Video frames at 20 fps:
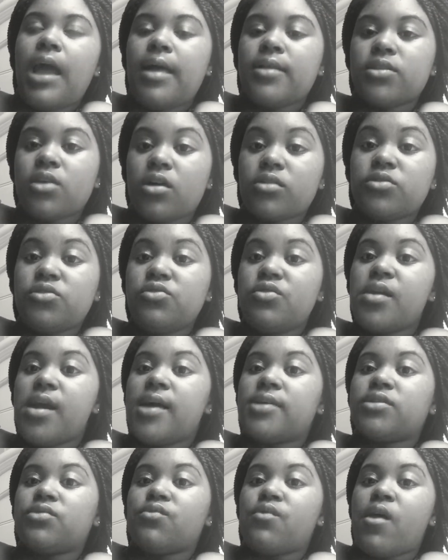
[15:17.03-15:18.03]
I talk to you
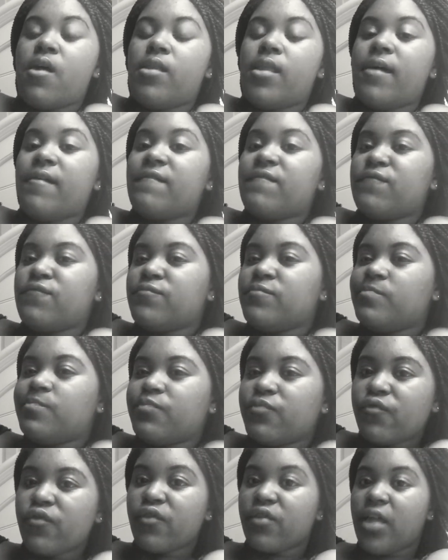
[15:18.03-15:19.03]
guys around like
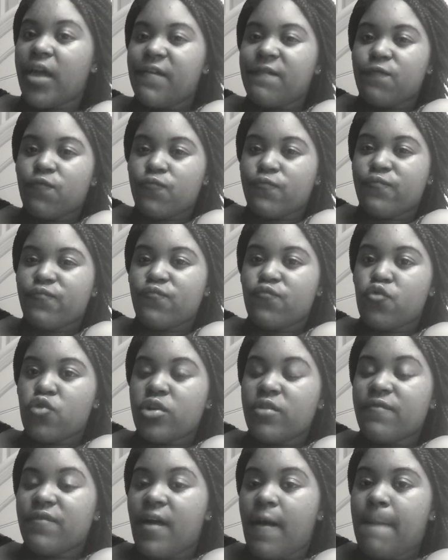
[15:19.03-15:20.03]
for like
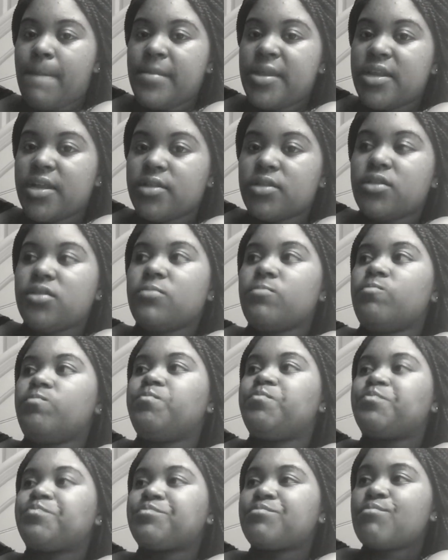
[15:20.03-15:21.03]
four to five minutes.
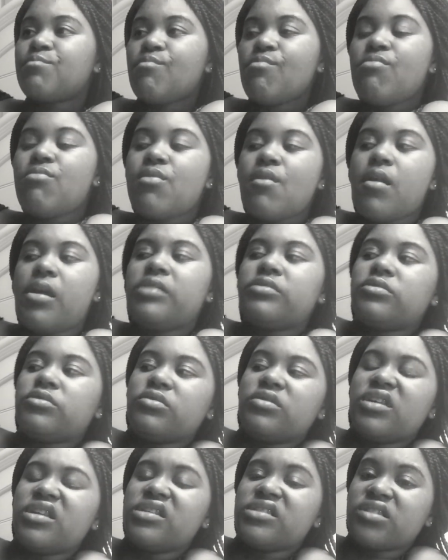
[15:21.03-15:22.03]

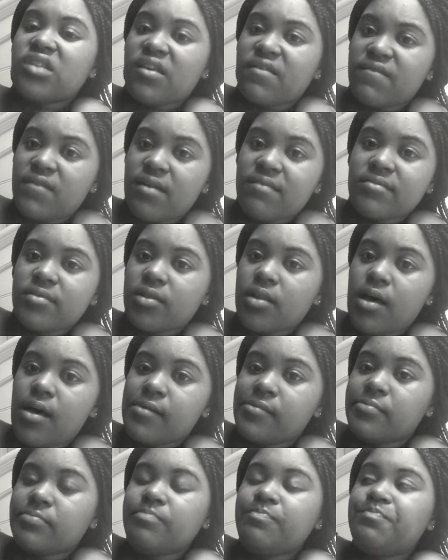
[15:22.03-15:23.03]
So then it's like five
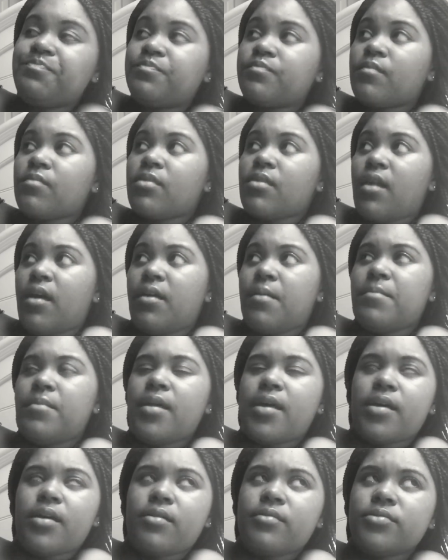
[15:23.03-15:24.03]
o'clock, and
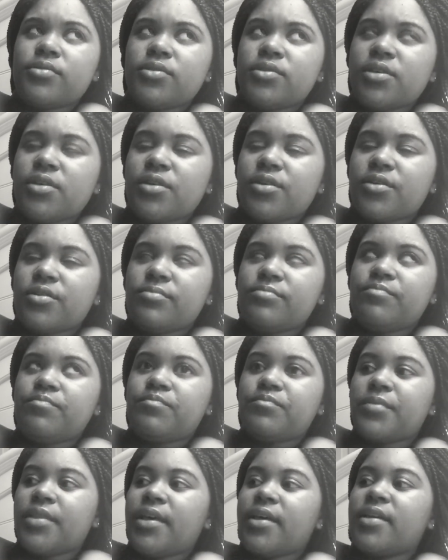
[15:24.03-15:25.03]
I'm like, I'm see her.
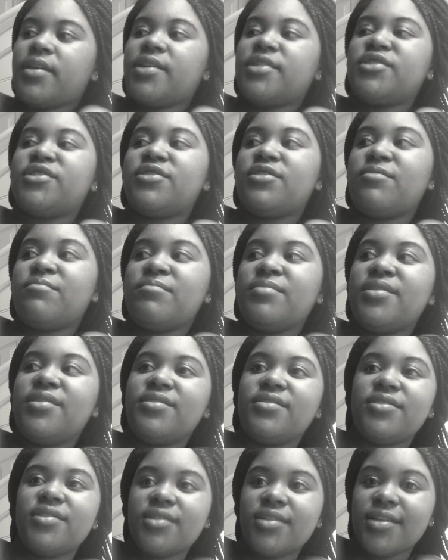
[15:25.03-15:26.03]
Like, is she gonna
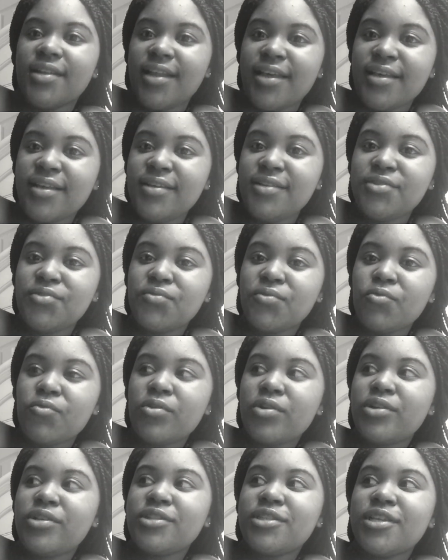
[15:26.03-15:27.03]
be late doing
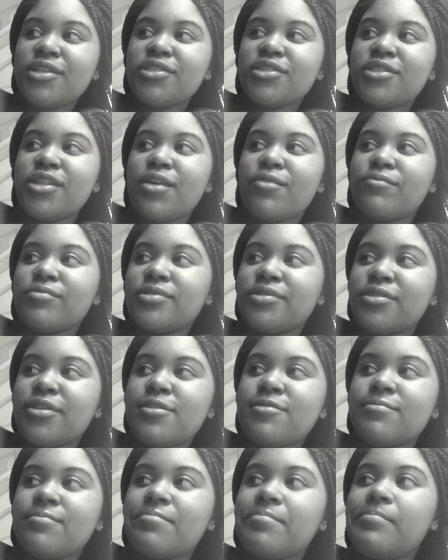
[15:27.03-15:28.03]
orientation? Like, what's
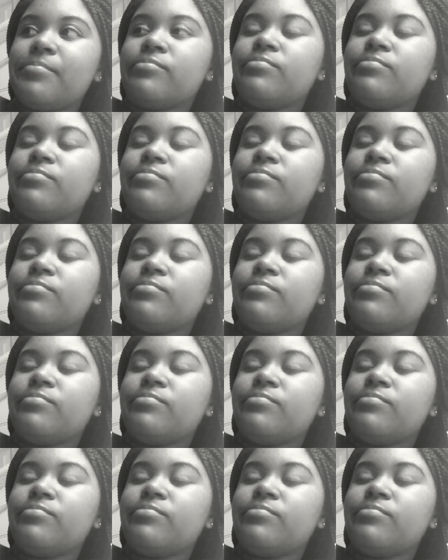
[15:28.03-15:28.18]
up?